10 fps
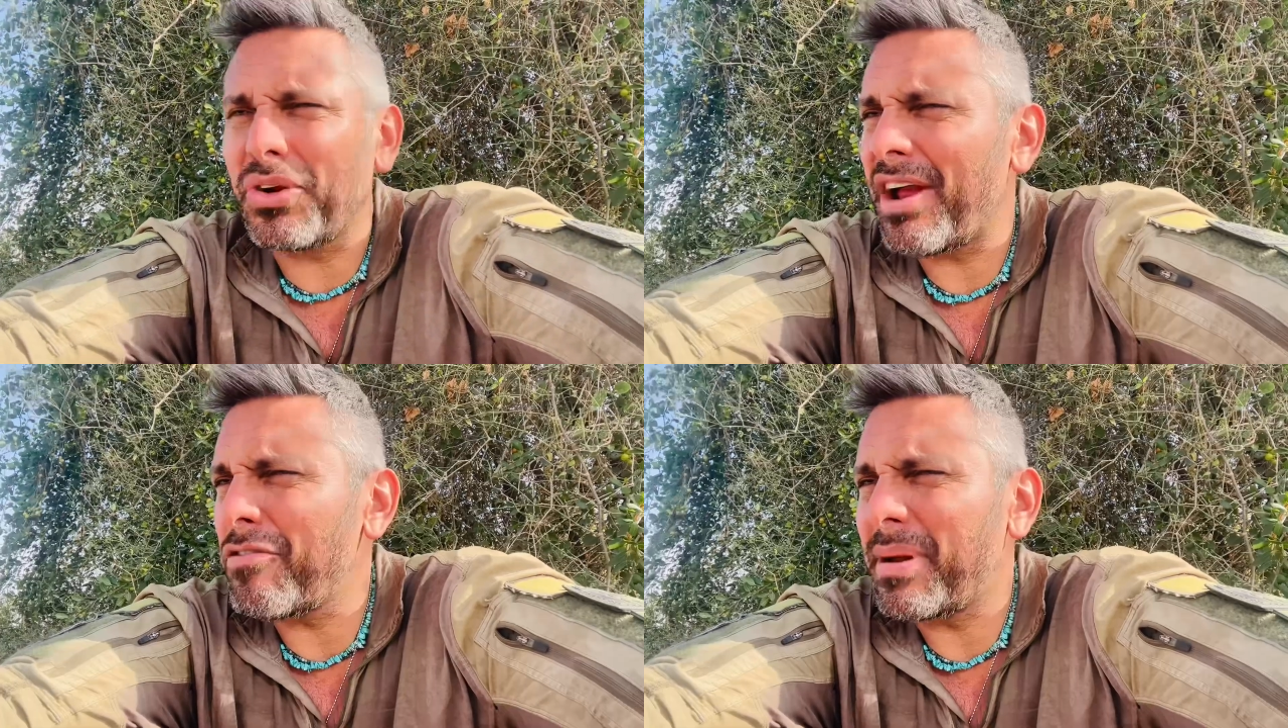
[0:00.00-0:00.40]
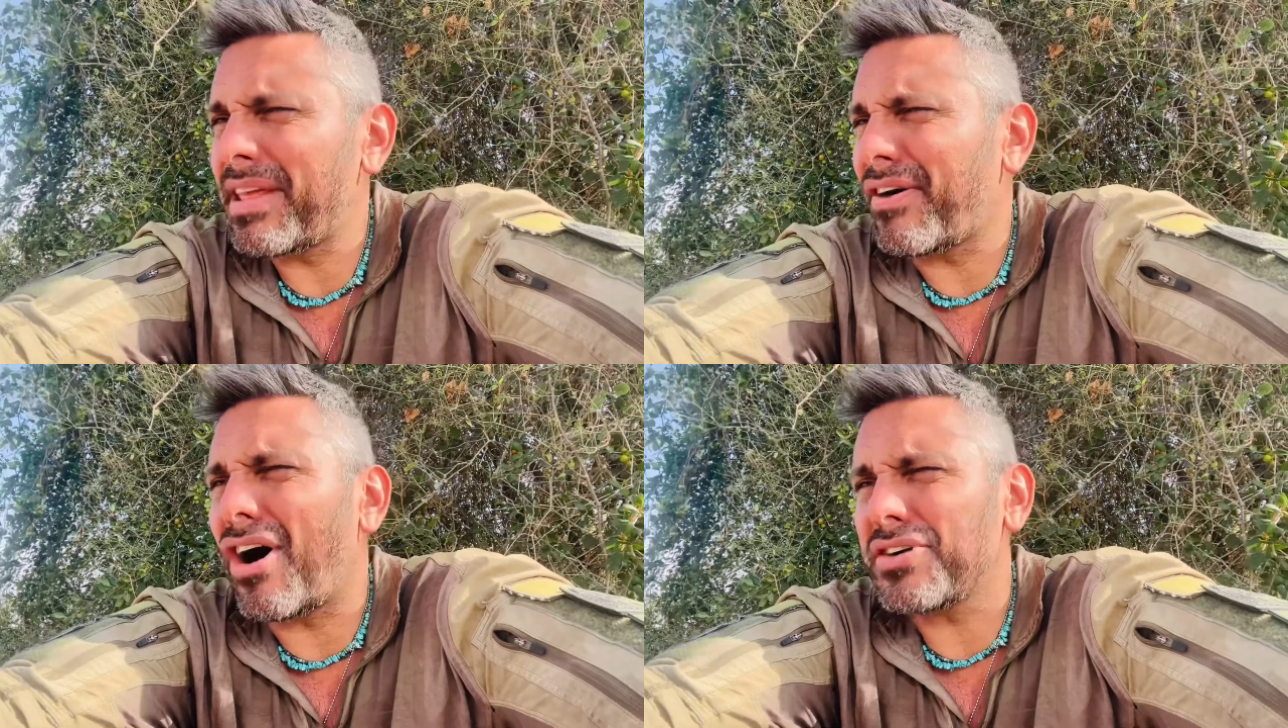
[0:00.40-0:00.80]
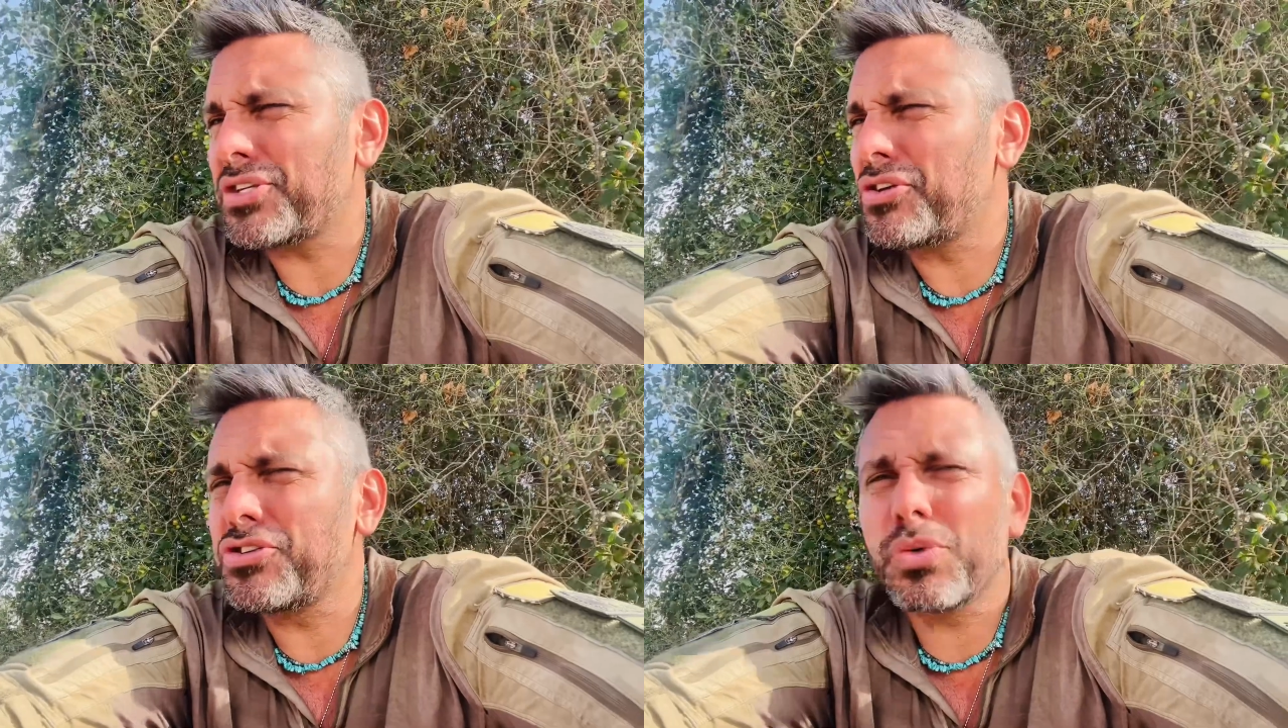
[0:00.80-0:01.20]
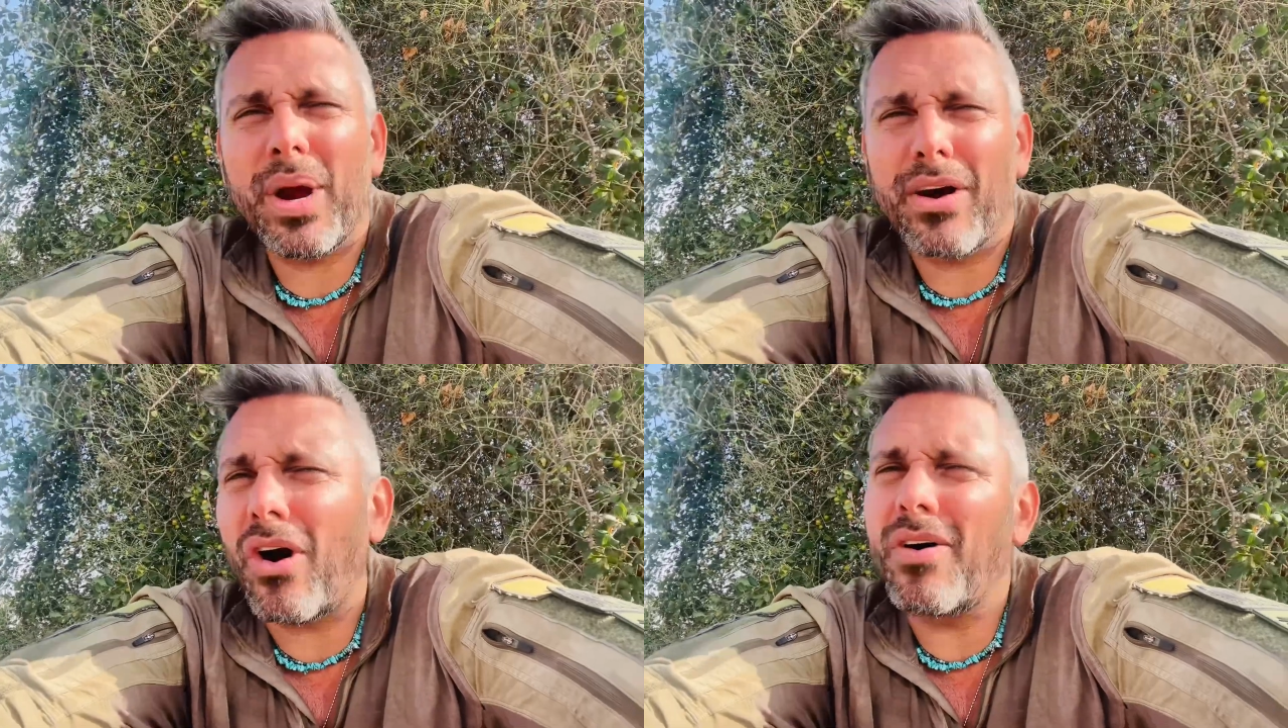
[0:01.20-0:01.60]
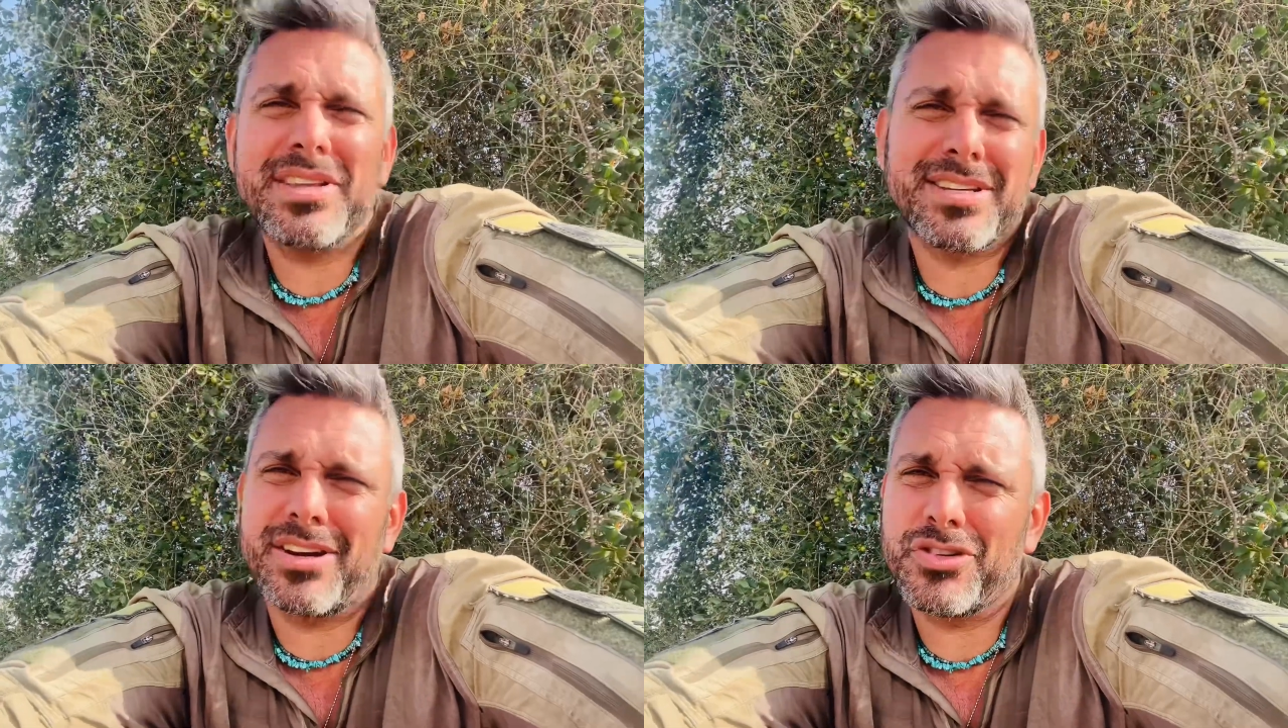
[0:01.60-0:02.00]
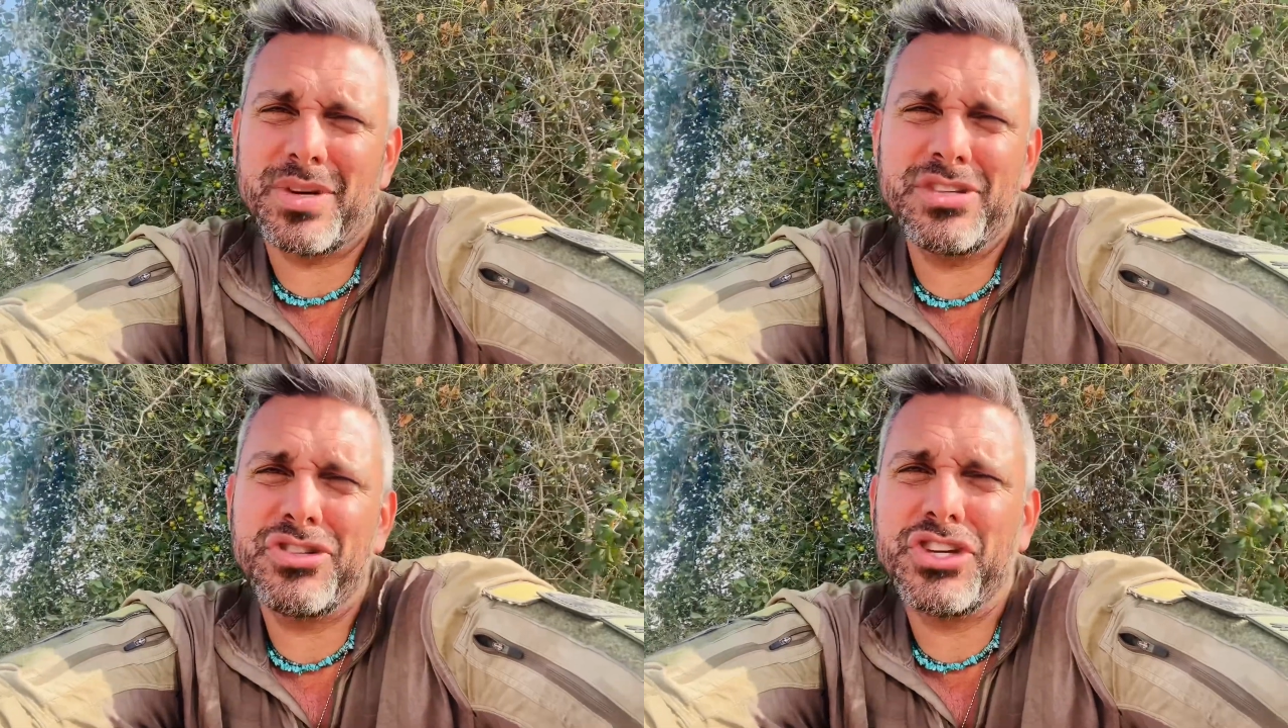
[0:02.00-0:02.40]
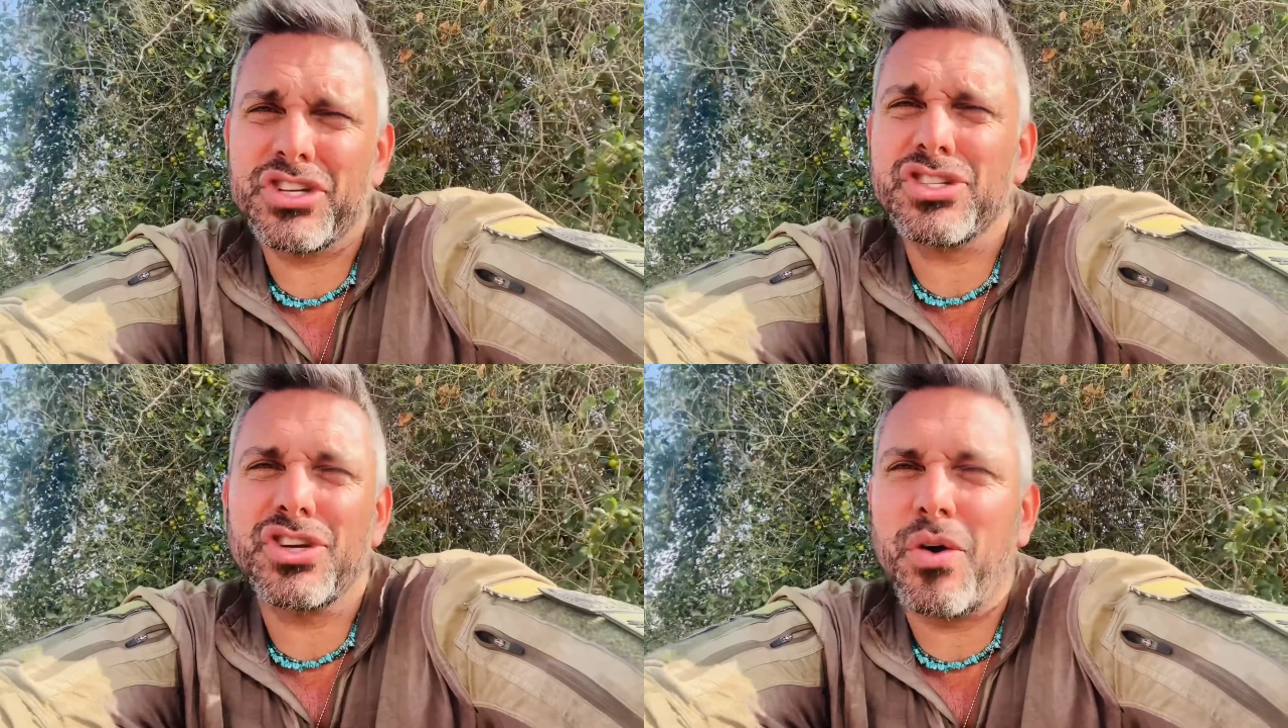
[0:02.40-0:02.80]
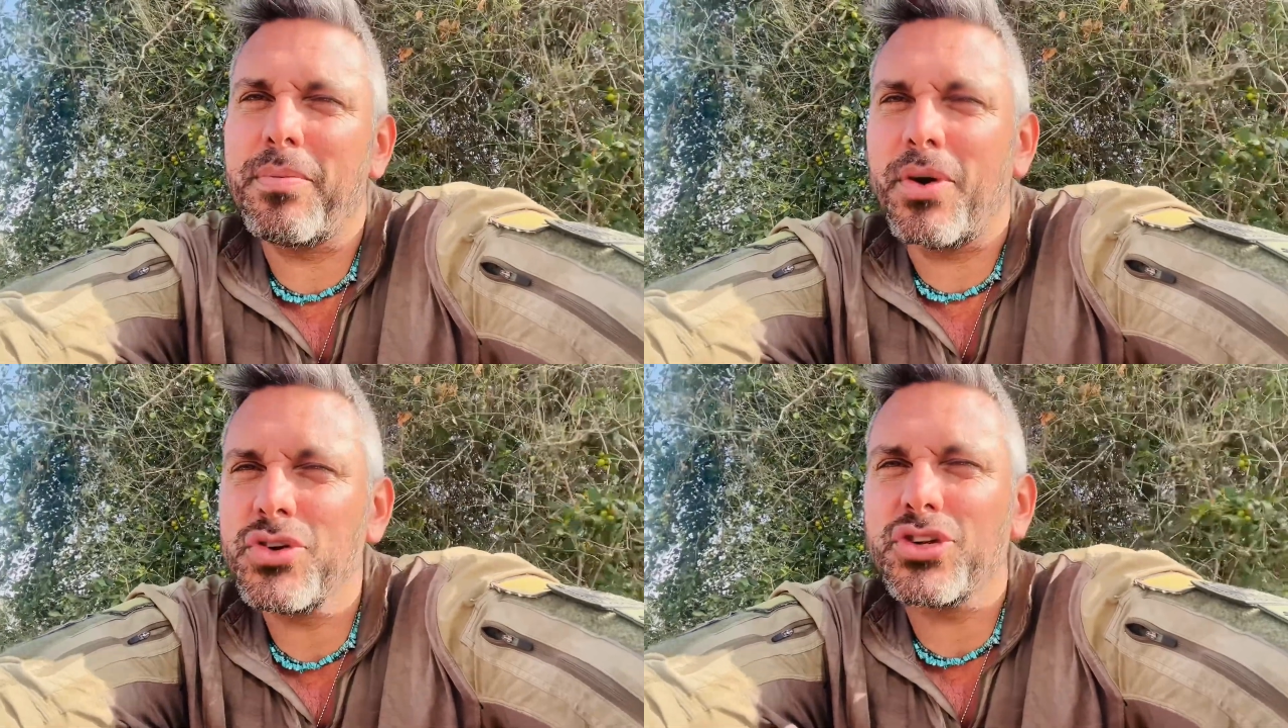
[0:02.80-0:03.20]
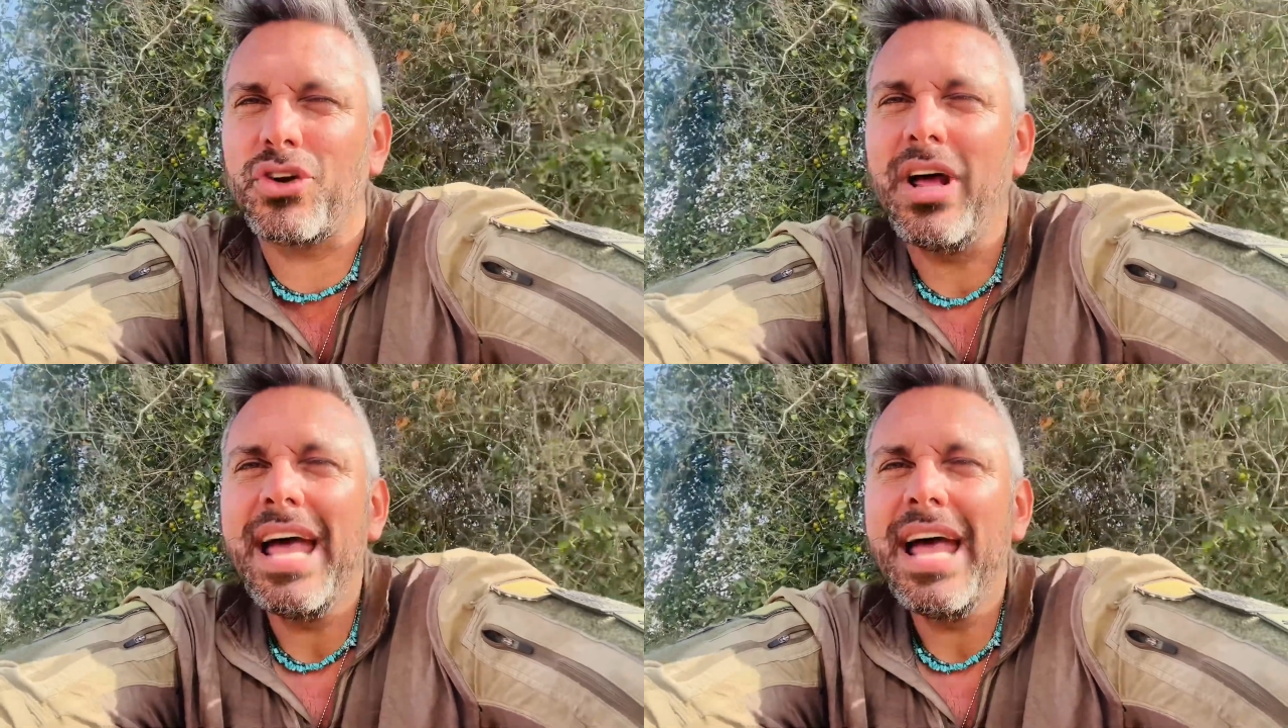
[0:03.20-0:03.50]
Everybody at the hostage square, all this country is just so emotional.